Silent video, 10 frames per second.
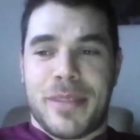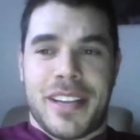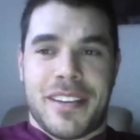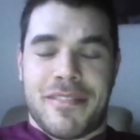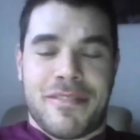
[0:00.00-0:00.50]

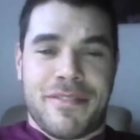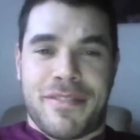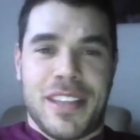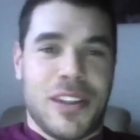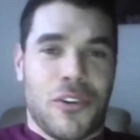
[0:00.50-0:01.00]
me of
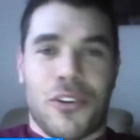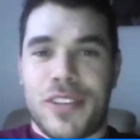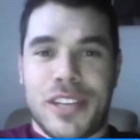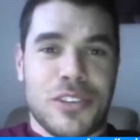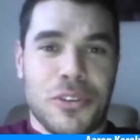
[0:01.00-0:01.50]
the
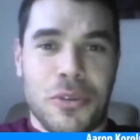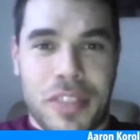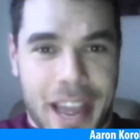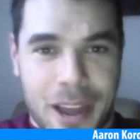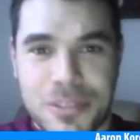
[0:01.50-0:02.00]
early
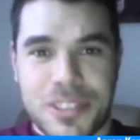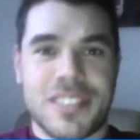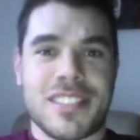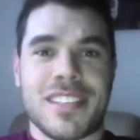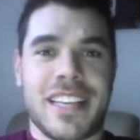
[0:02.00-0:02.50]

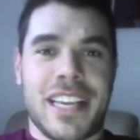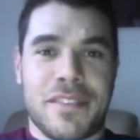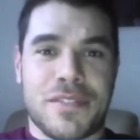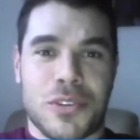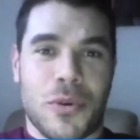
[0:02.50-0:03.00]
2000s
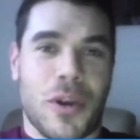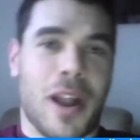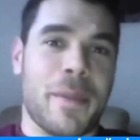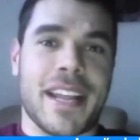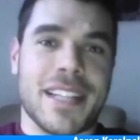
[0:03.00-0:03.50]
Leafs, who were
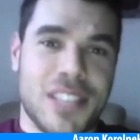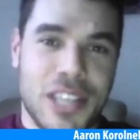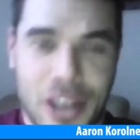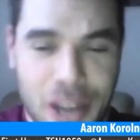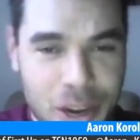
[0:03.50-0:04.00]
up against
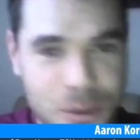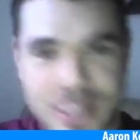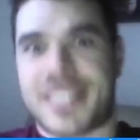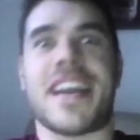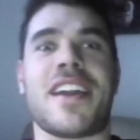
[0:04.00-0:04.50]
the Ottawa
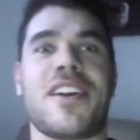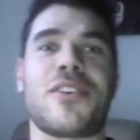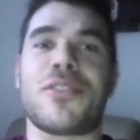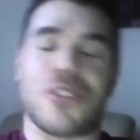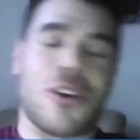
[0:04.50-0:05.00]

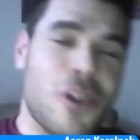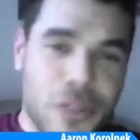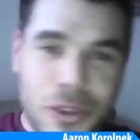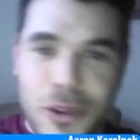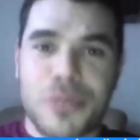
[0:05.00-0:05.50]
Senators,
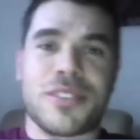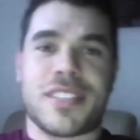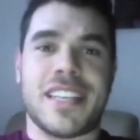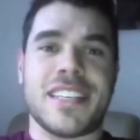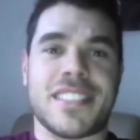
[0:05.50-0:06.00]
all those
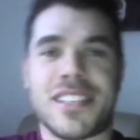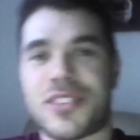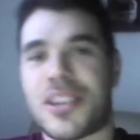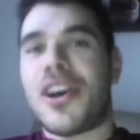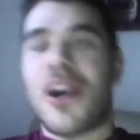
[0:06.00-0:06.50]

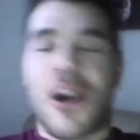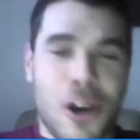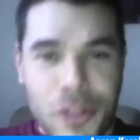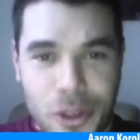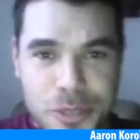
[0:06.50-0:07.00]
seasons,
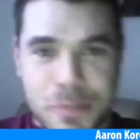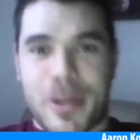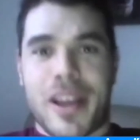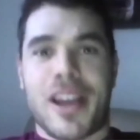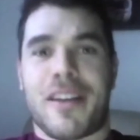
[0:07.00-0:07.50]
all those
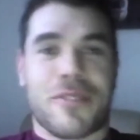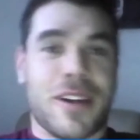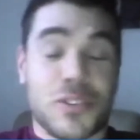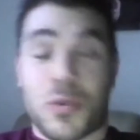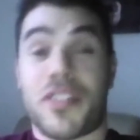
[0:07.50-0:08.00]
playoff
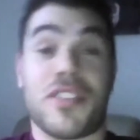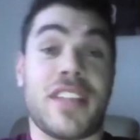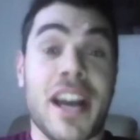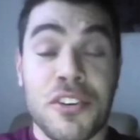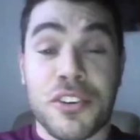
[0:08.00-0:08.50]
runs where they're
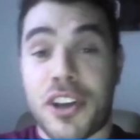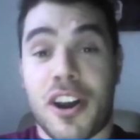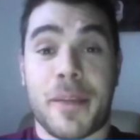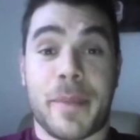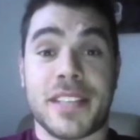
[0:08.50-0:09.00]
the
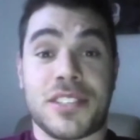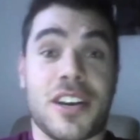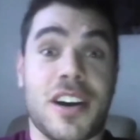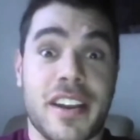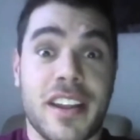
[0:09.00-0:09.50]
underdog based
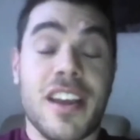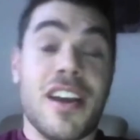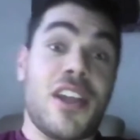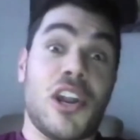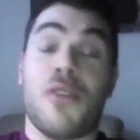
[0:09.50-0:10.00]
on,
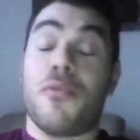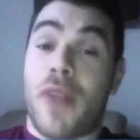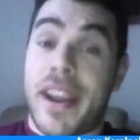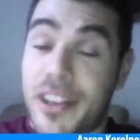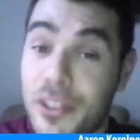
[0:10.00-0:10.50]

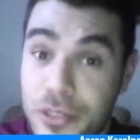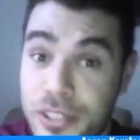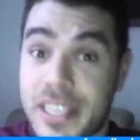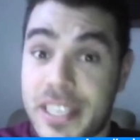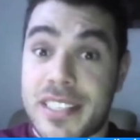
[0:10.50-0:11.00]
regular
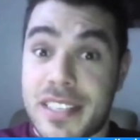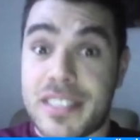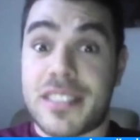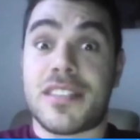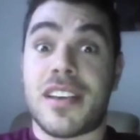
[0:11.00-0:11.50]

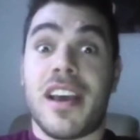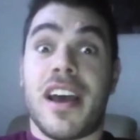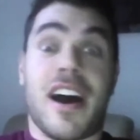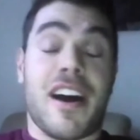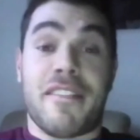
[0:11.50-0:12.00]
seasons
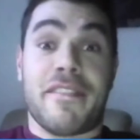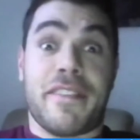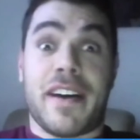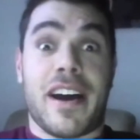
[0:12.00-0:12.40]
of